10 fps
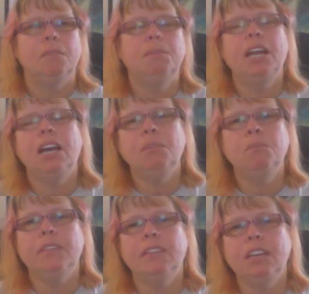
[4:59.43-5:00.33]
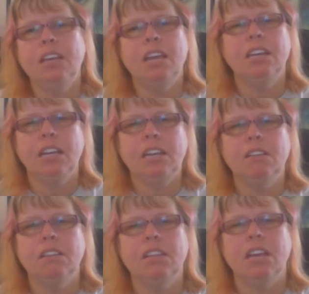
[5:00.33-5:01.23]
But I'm thinking
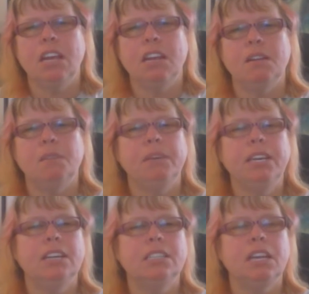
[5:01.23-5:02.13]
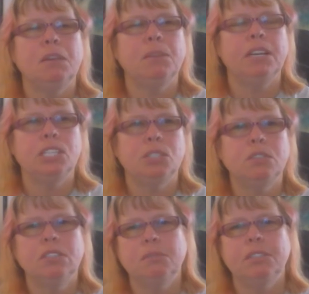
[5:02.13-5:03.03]
now that because I'm a
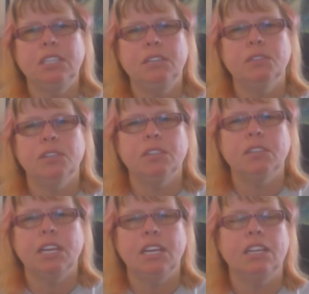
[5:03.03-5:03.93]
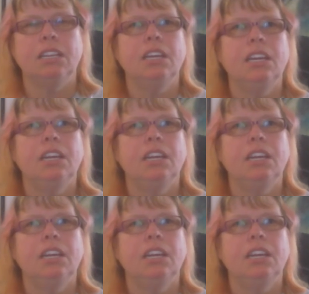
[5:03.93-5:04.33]
strong believer in